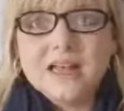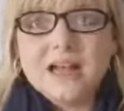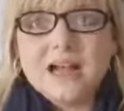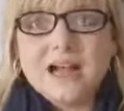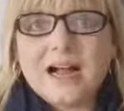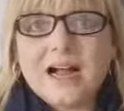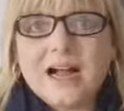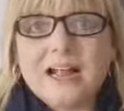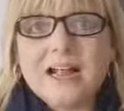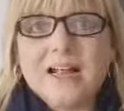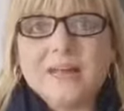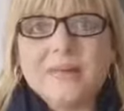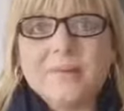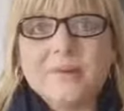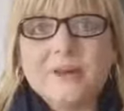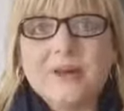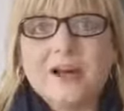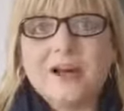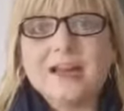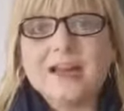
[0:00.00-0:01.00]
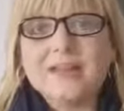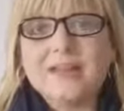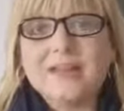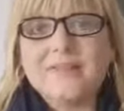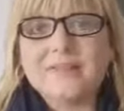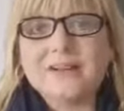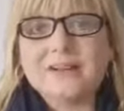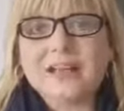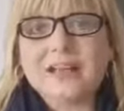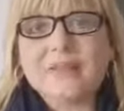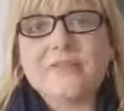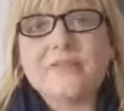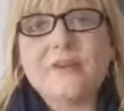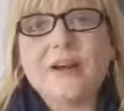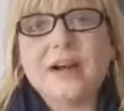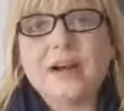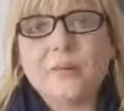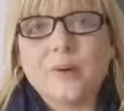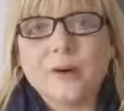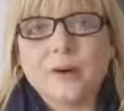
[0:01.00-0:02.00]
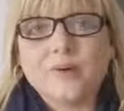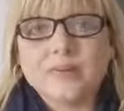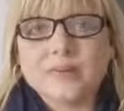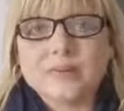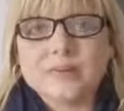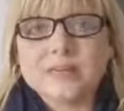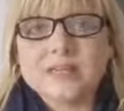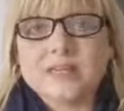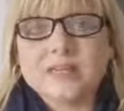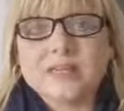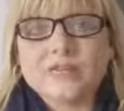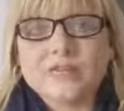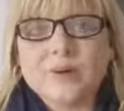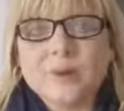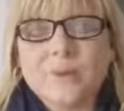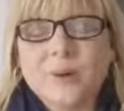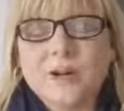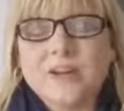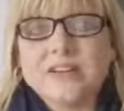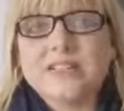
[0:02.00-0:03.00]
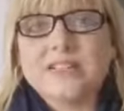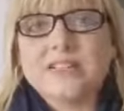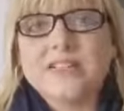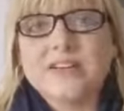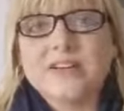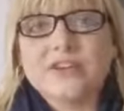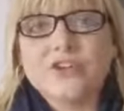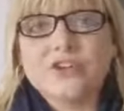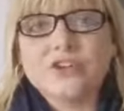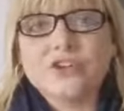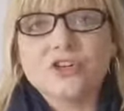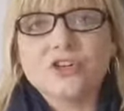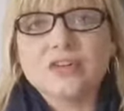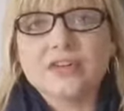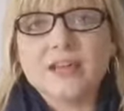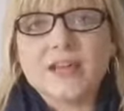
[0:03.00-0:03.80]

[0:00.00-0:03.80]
I am not living that far away from Central Bus Station,